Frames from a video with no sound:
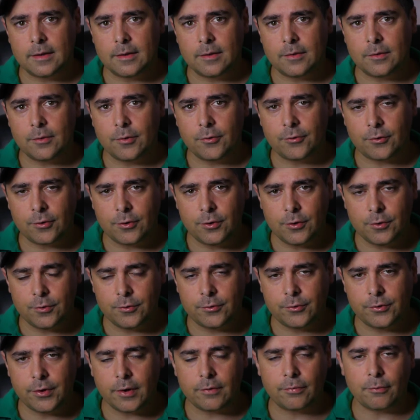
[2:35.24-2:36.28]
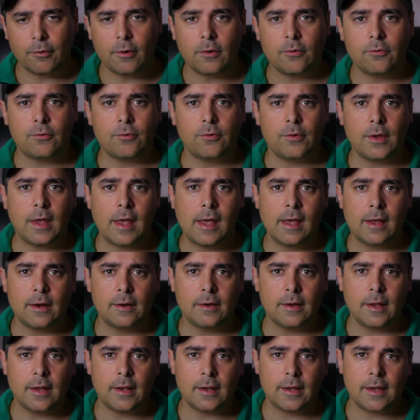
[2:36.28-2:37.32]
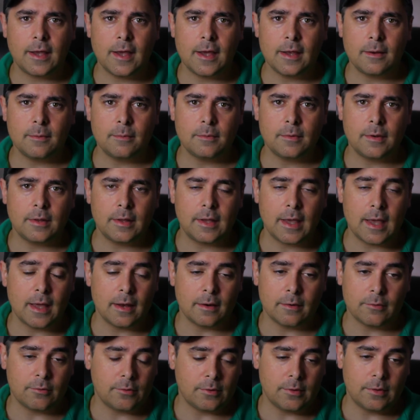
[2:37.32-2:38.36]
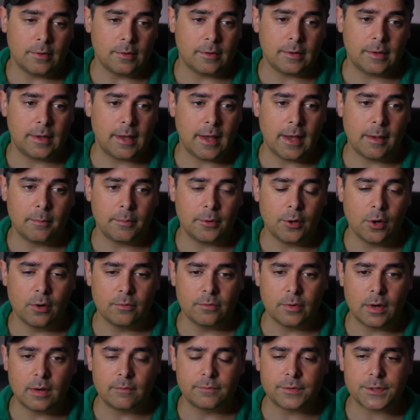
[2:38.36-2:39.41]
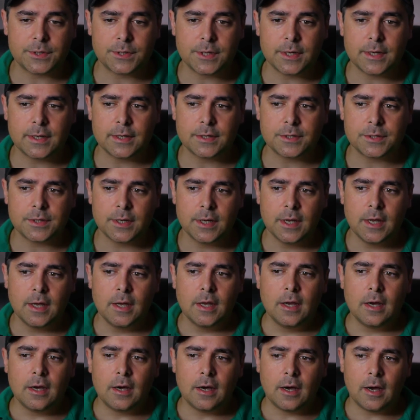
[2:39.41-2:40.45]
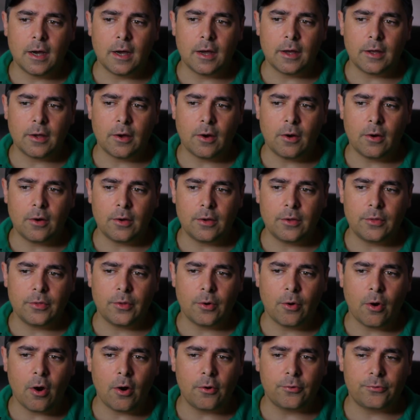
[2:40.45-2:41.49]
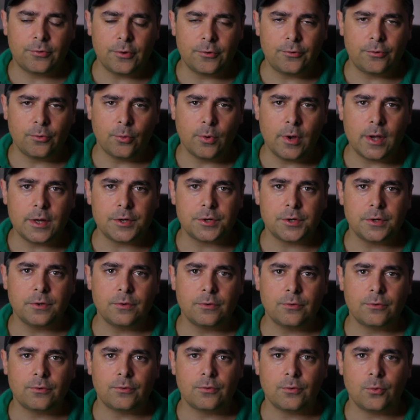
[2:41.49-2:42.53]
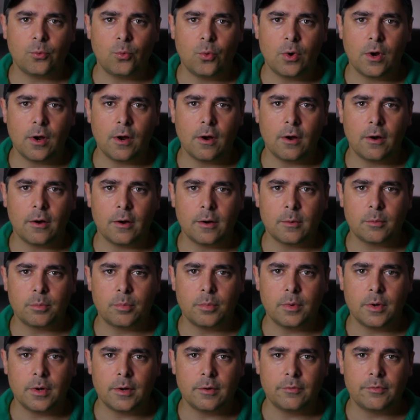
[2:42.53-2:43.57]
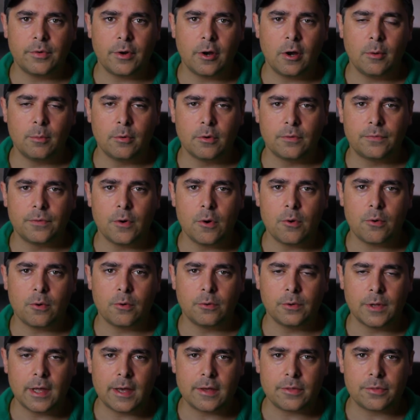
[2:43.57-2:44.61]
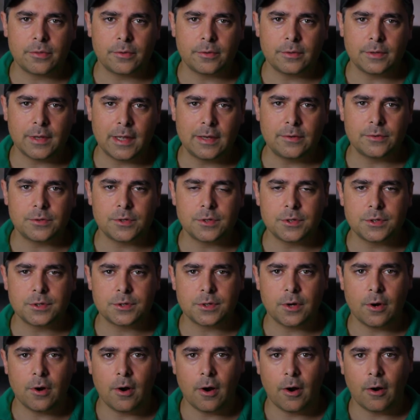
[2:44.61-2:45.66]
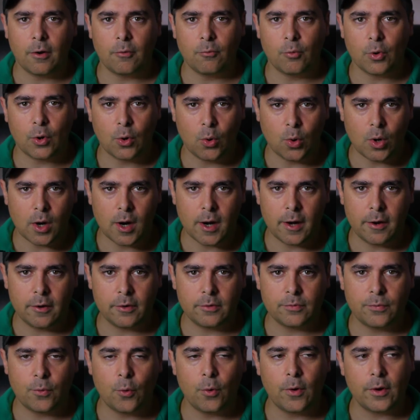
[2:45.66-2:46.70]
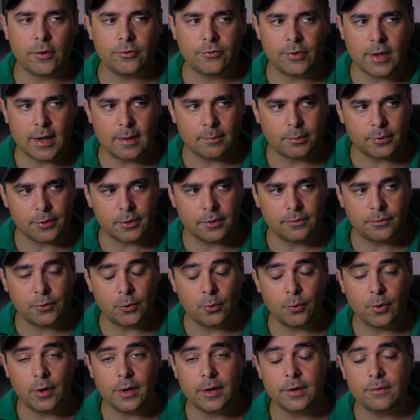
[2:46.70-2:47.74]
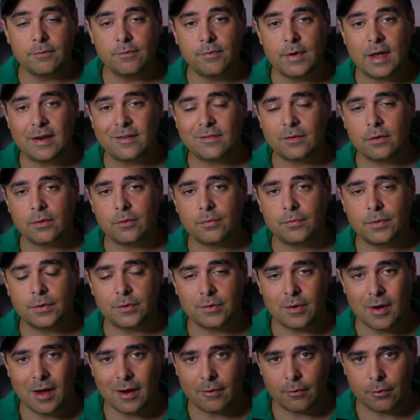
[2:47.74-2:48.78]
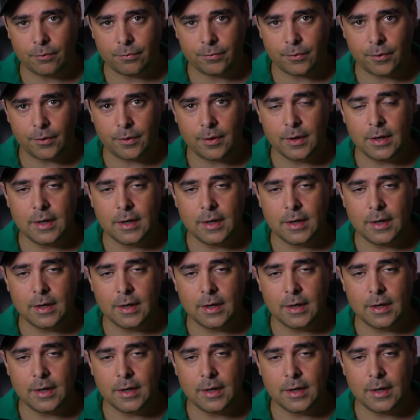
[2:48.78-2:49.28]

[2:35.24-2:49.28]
there's a huge difference, and it can't, again, it can't be overemphasized. Uh, there are situations where variable focal length lenses are required. For example, if you are an event photographer,